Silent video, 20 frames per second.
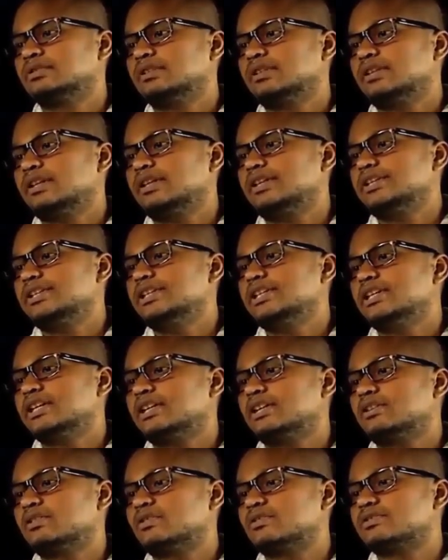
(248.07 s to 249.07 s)
eddy
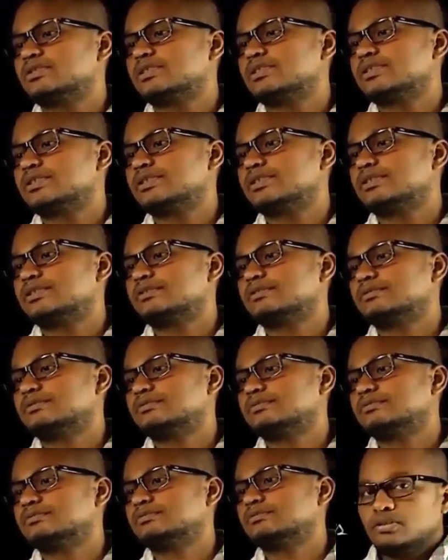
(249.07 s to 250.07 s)
current losses.
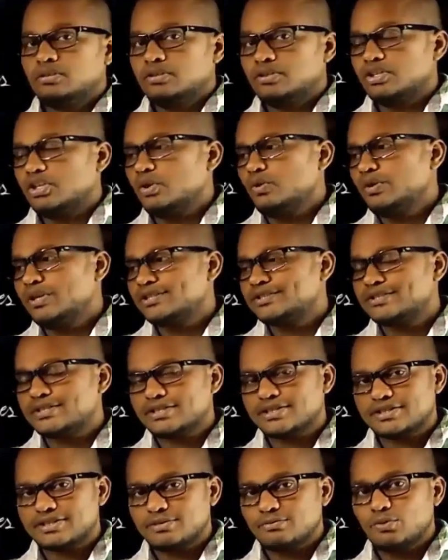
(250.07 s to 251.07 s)
Now let's
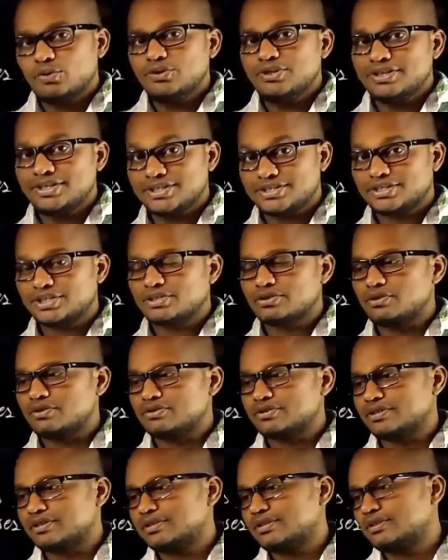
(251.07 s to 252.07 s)
discuss about hysteresis
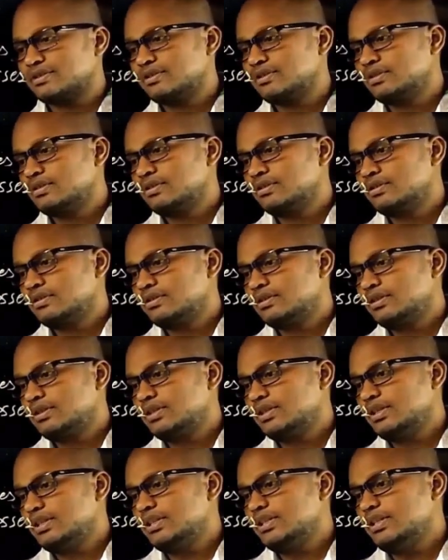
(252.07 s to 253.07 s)
losses.
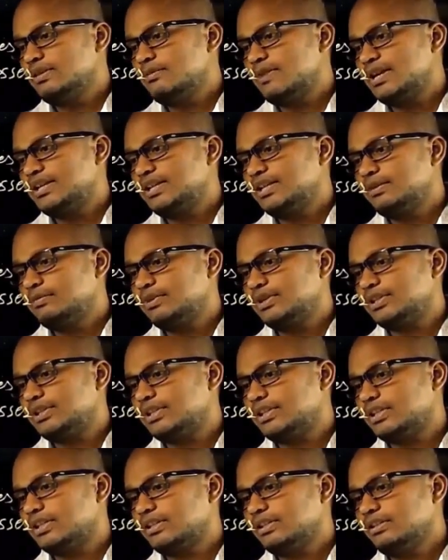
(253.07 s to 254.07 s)
In pneumatic
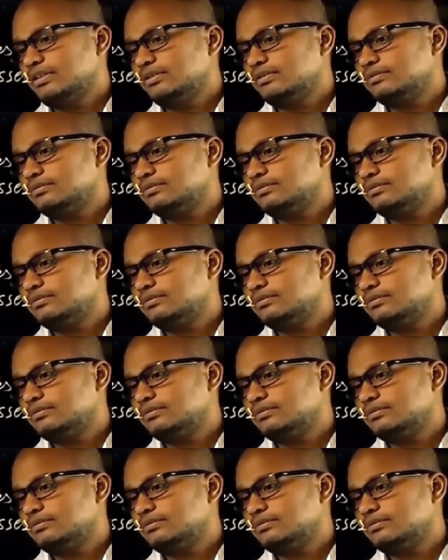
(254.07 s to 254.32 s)
material,